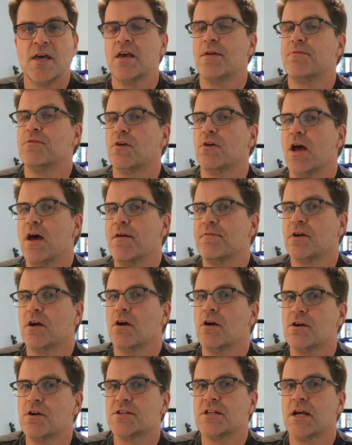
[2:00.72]
If you're having
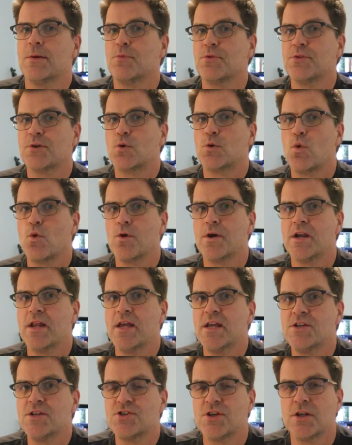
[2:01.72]
a hard time with the
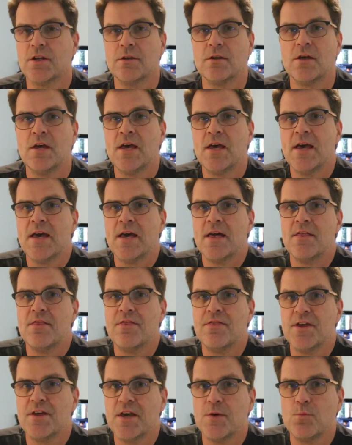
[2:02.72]
coordination,
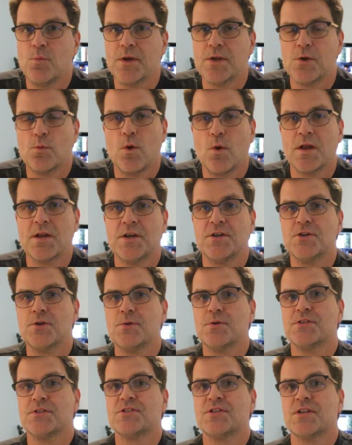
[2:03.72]
then what you want to
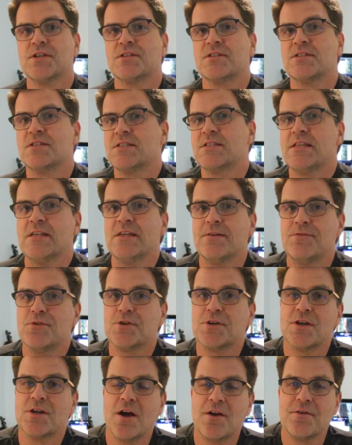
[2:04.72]
do is just see if
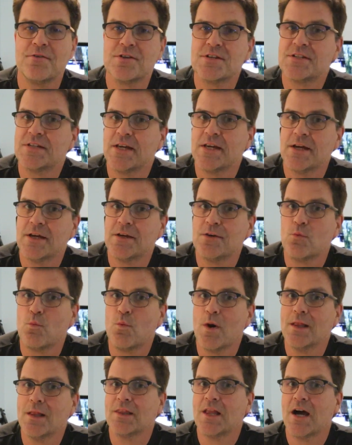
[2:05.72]
you can understand
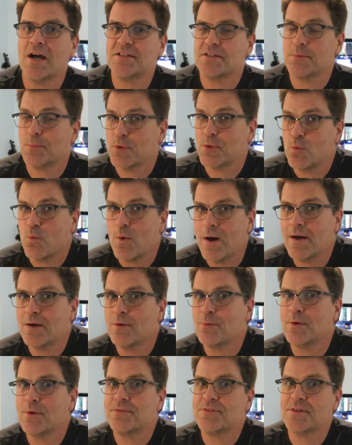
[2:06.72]
what lines up with
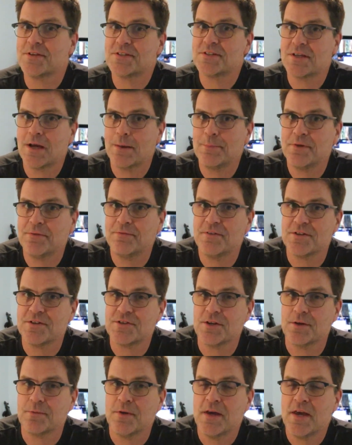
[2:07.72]
what with the
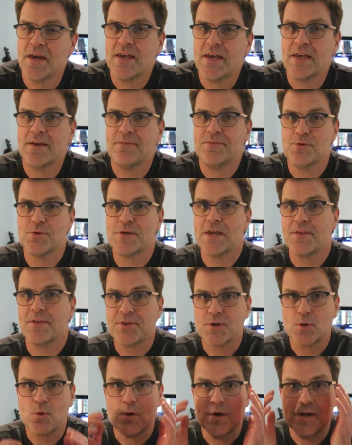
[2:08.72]
subdivision. If you get
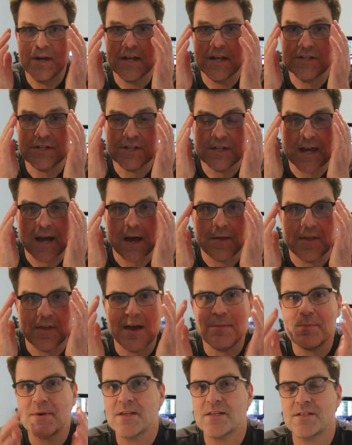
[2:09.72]
the coordination down,
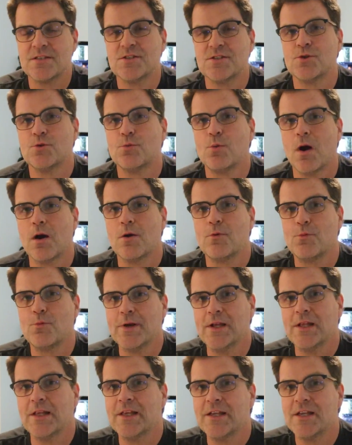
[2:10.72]
that means you are
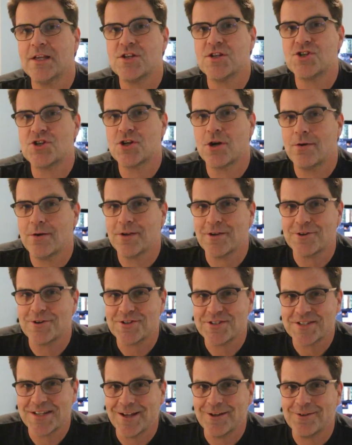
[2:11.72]
really ensuring
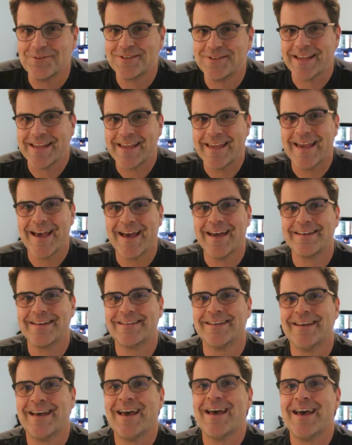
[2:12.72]
yourself to get